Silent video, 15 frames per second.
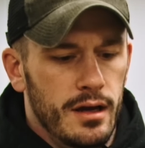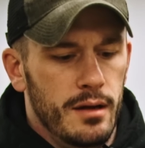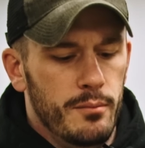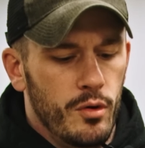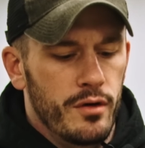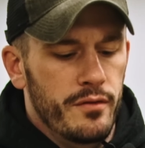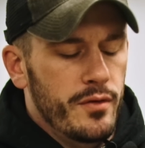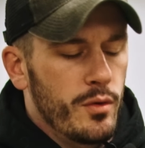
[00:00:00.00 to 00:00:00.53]

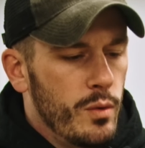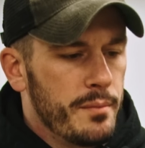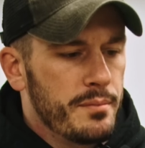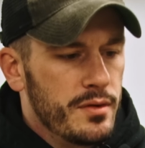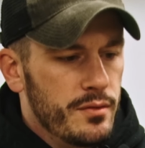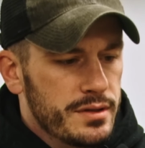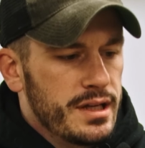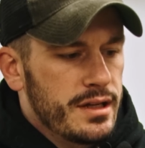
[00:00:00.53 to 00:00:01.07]
more of a
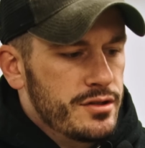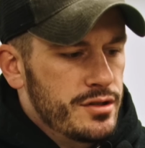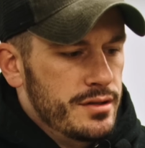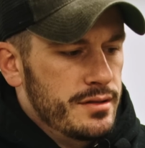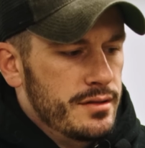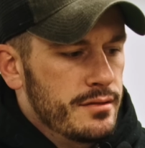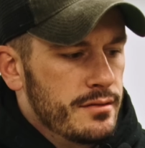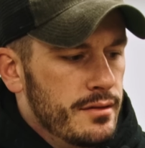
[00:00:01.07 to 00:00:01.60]
weapon
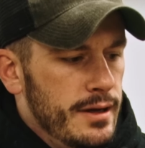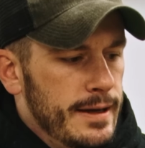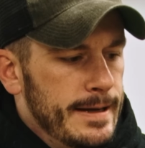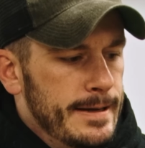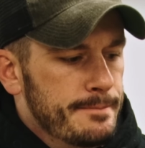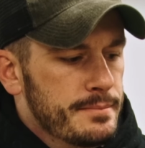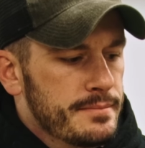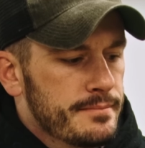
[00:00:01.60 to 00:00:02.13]
retention
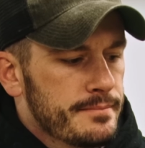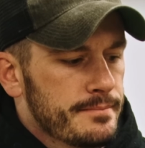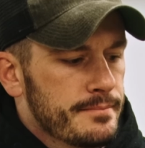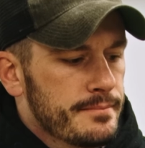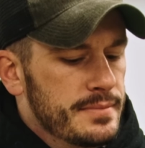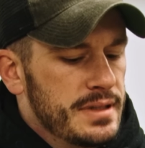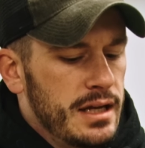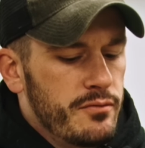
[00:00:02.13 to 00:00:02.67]

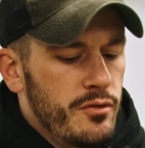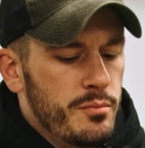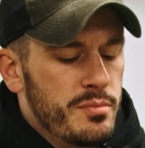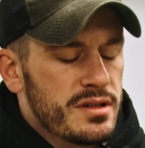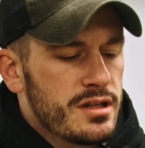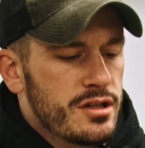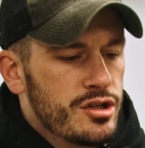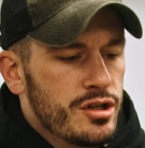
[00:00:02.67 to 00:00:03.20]
type of
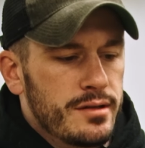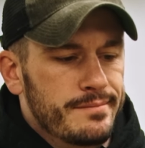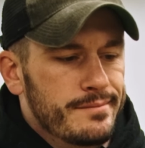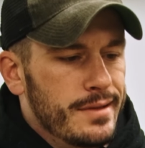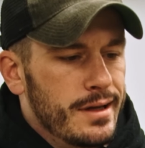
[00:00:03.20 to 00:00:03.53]
position.